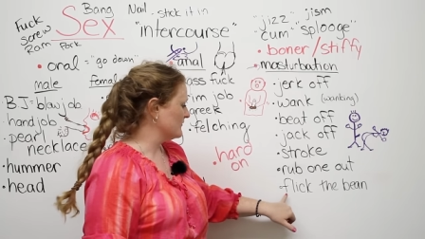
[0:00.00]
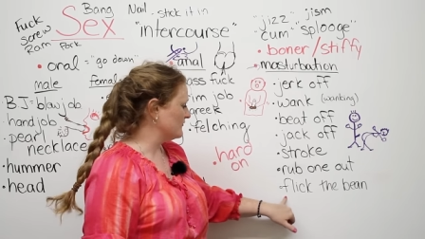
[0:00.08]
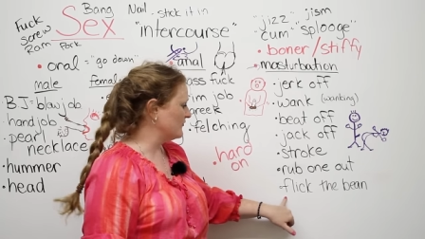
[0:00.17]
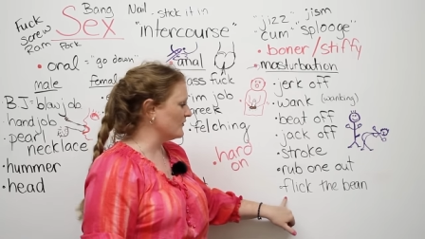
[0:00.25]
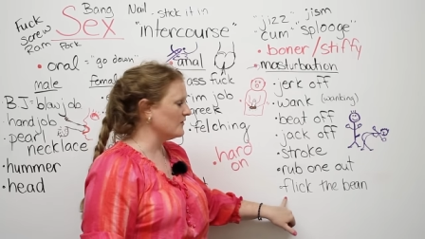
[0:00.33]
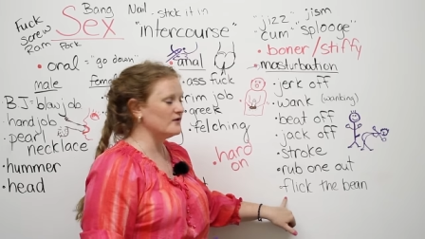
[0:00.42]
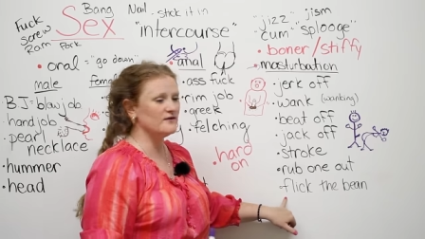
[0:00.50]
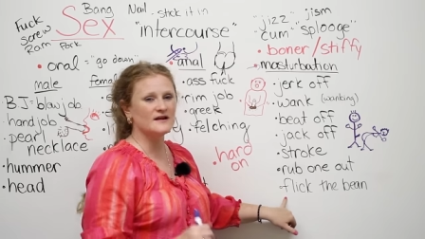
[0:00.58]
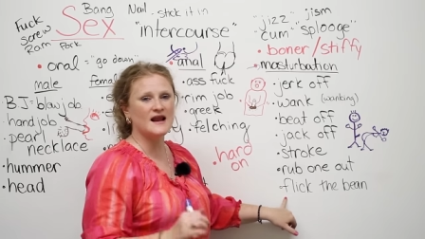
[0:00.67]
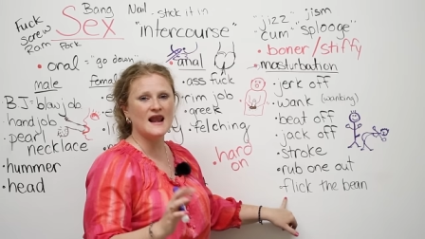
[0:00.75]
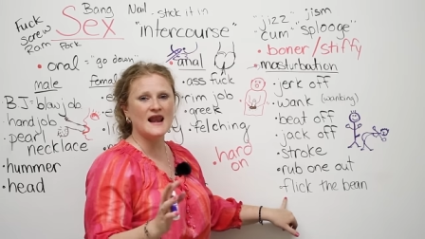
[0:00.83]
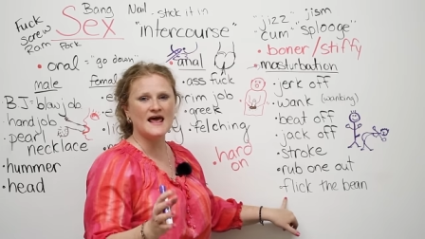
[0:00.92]
For
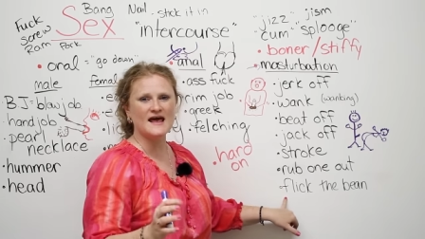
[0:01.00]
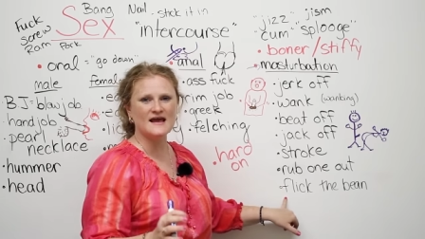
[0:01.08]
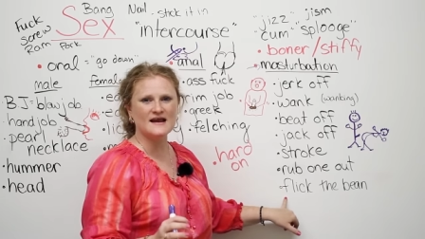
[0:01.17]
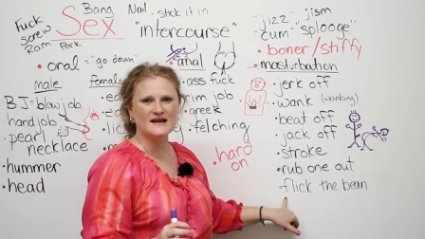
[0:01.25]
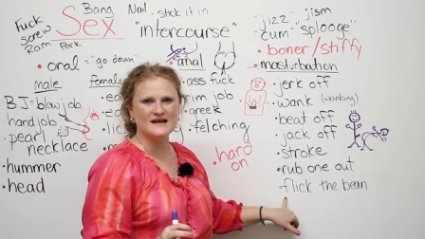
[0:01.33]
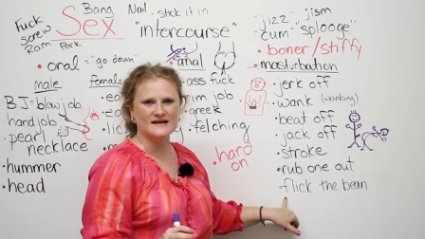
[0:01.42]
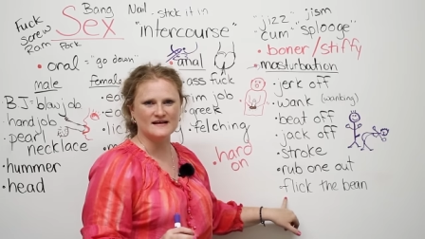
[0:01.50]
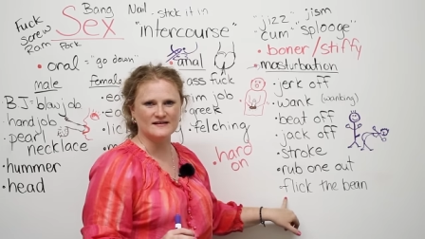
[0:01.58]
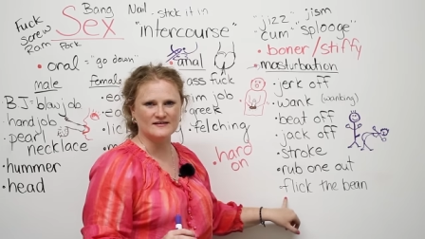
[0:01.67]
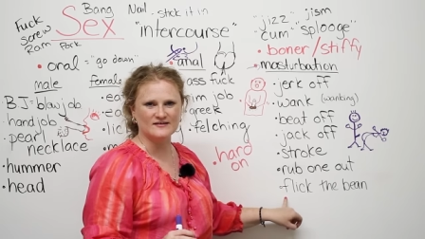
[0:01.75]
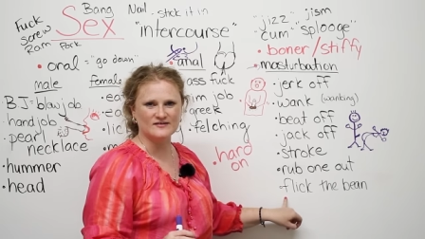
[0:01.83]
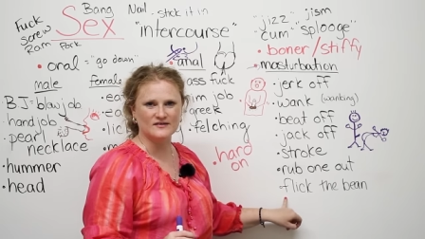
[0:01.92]
the
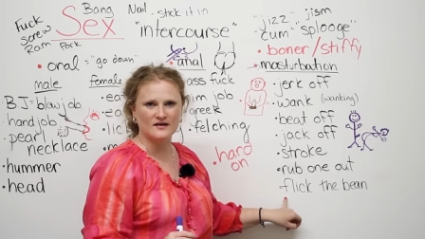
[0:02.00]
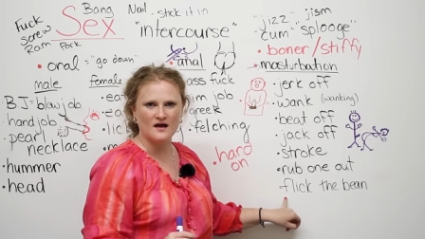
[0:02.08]
ladies.